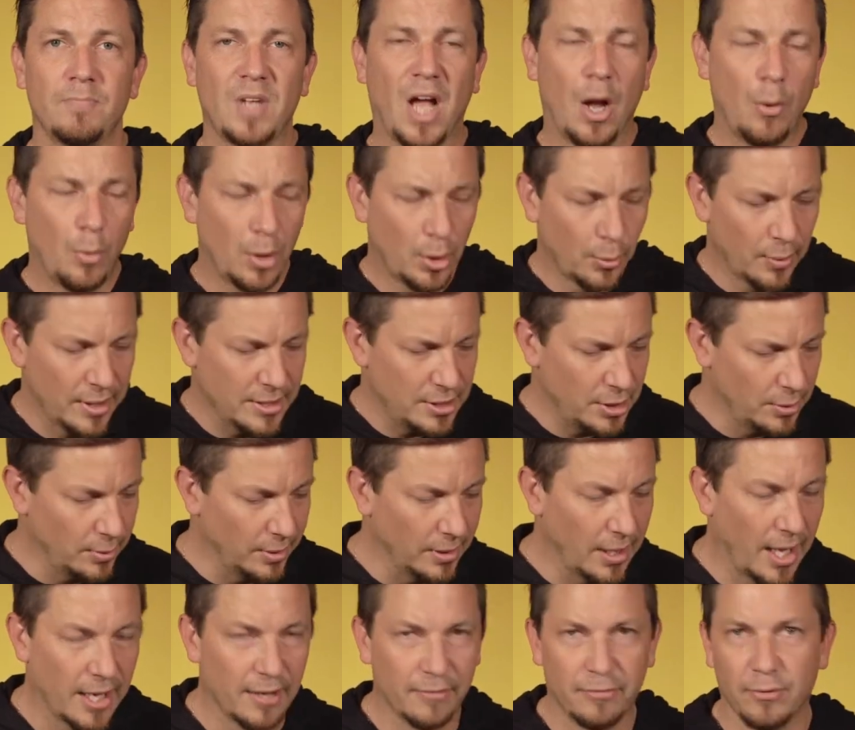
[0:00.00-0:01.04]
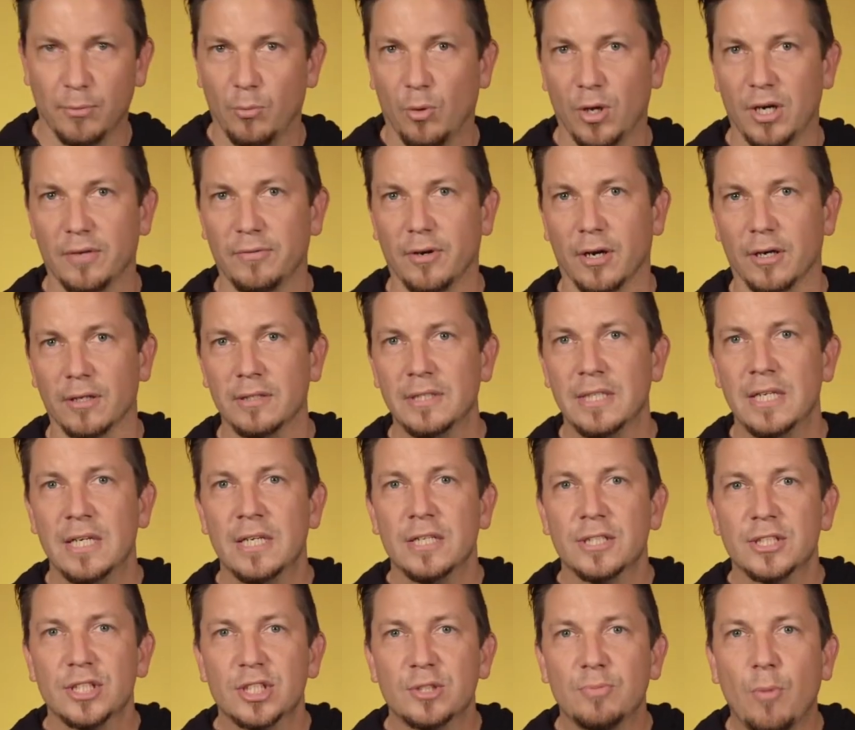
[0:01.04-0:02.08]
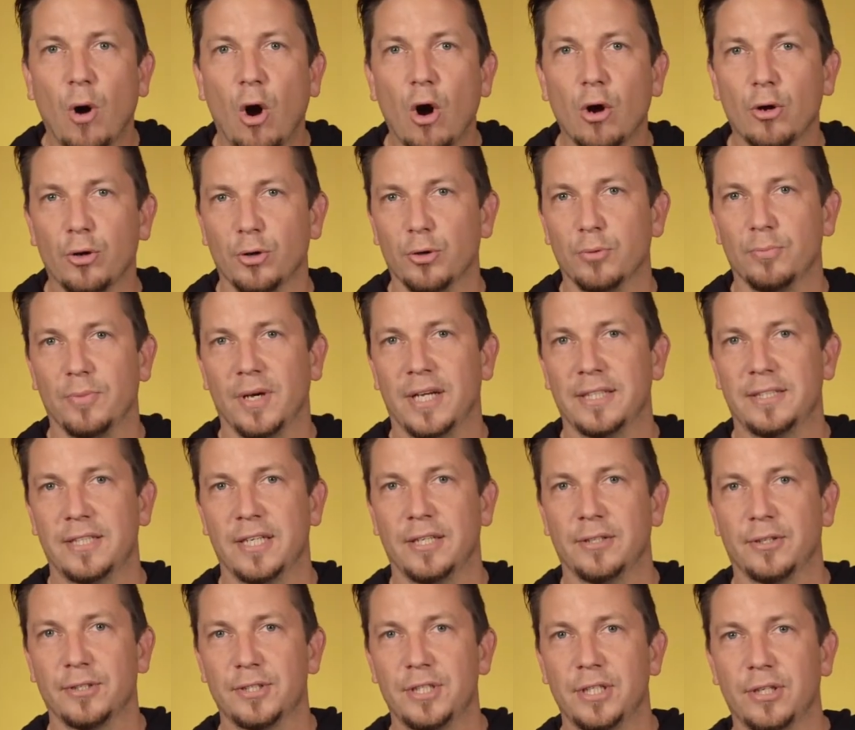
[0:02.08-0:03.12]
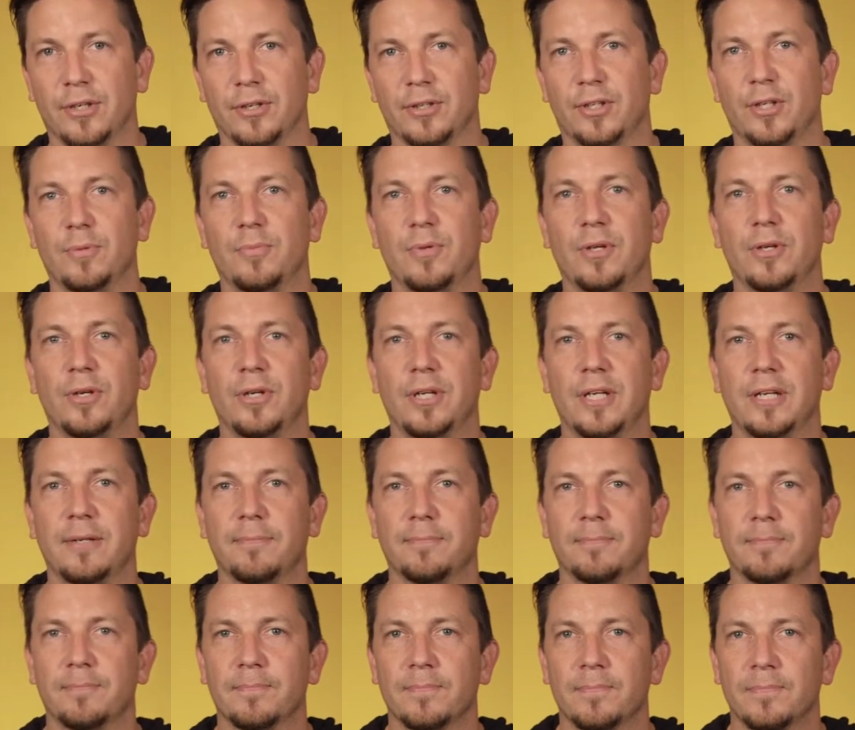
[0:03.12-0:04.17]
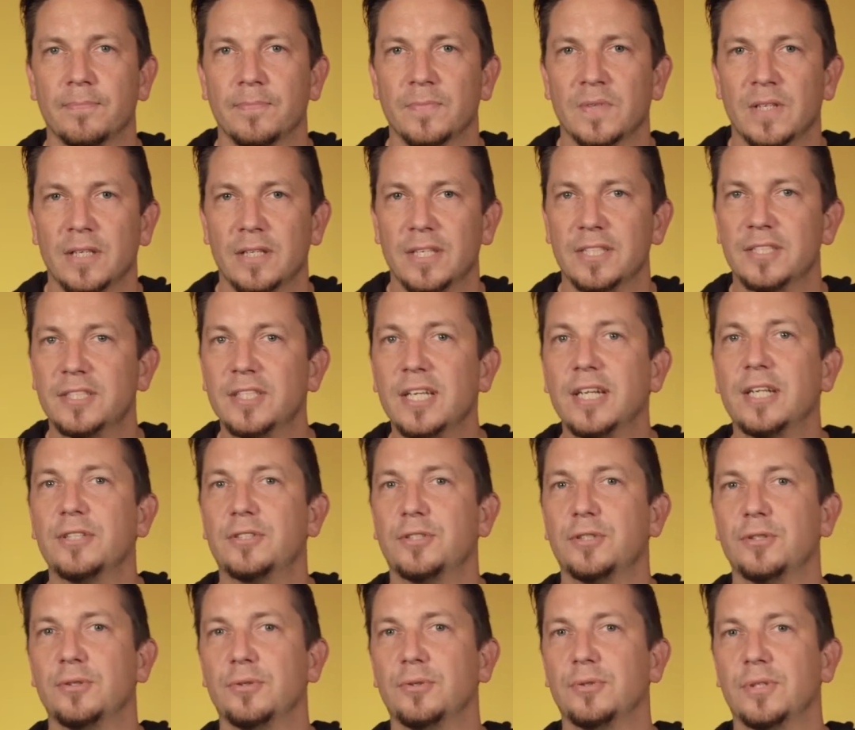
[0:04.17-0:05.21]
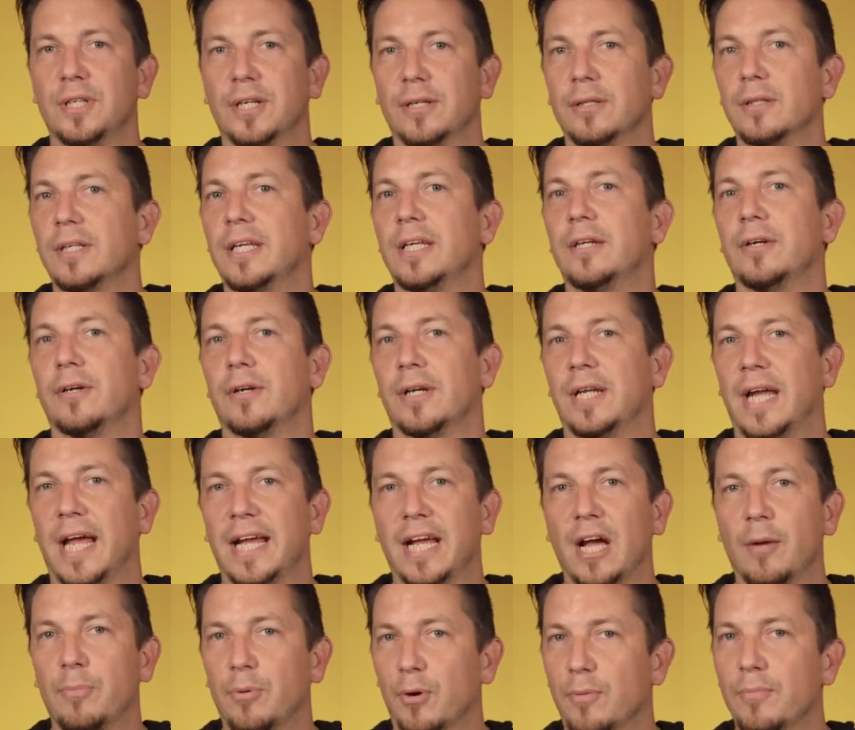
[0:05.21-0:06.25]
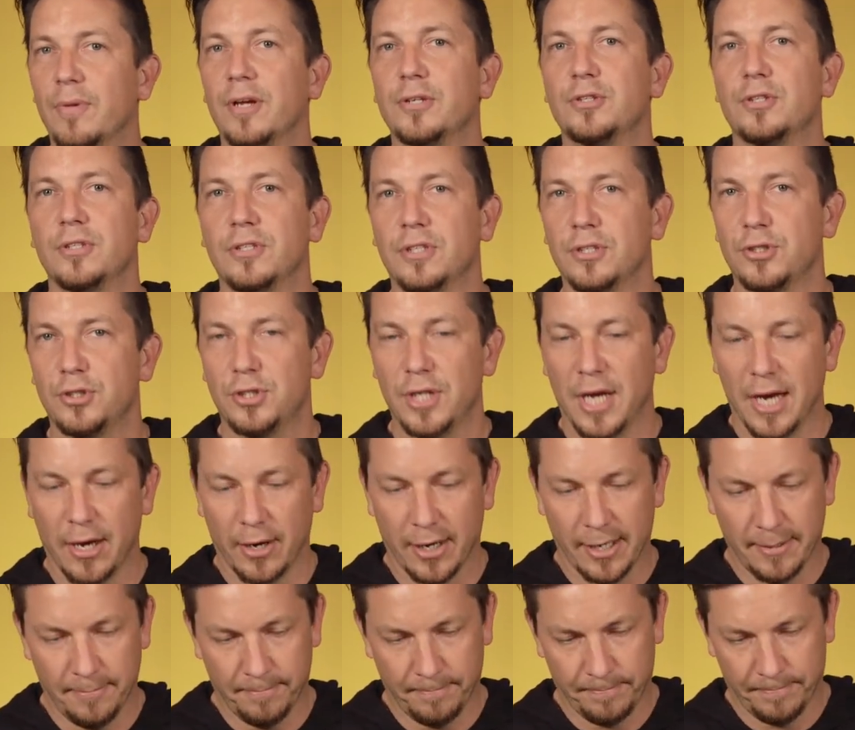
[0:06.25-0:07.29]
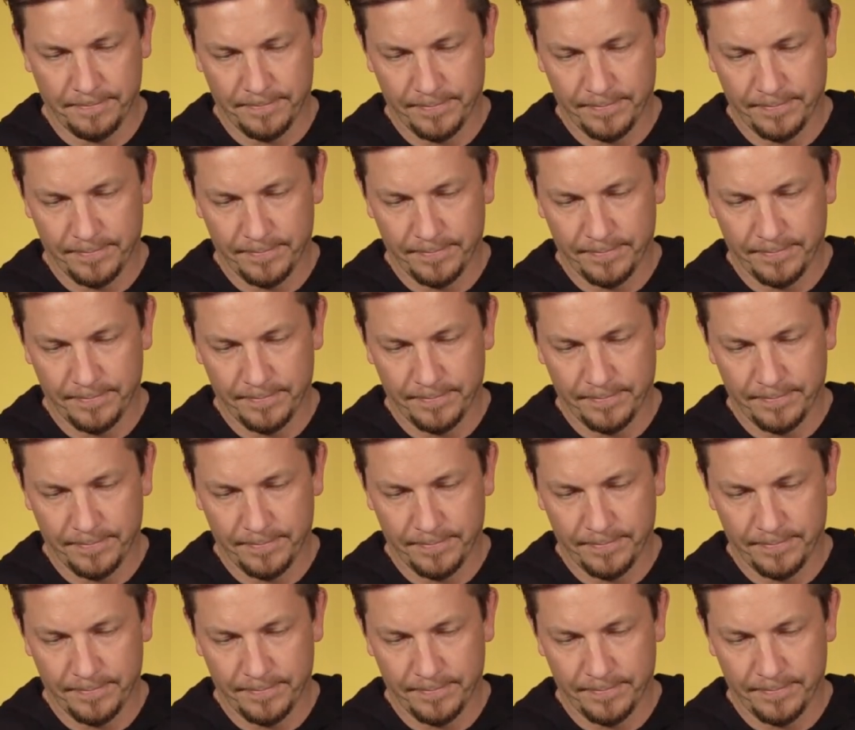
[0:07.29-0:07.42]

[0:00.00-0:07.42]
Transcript: I want to read to you a letter from one of our small group attenders here at Community. They sent it to their leader, and I got permission to share it.